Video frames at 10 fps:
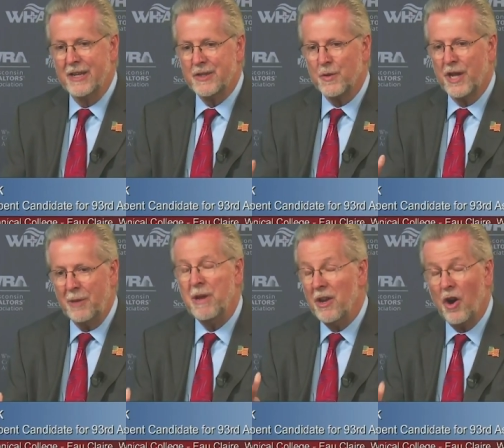so
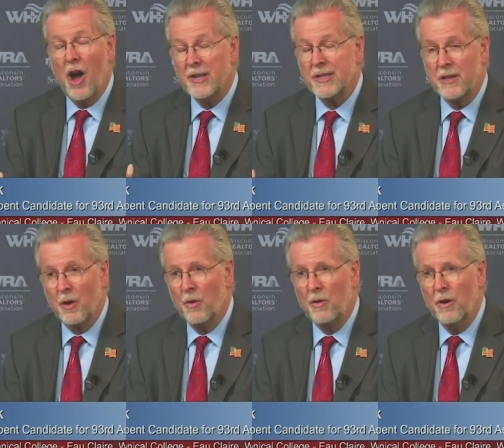keeping costs
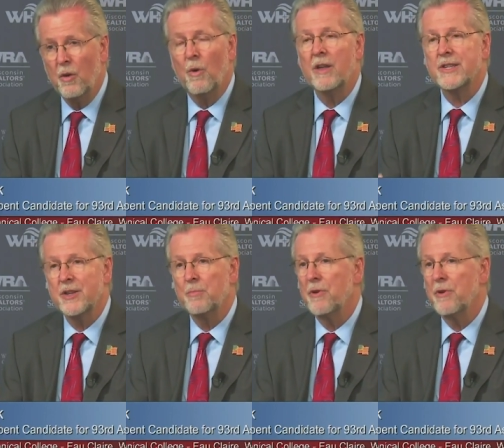low while still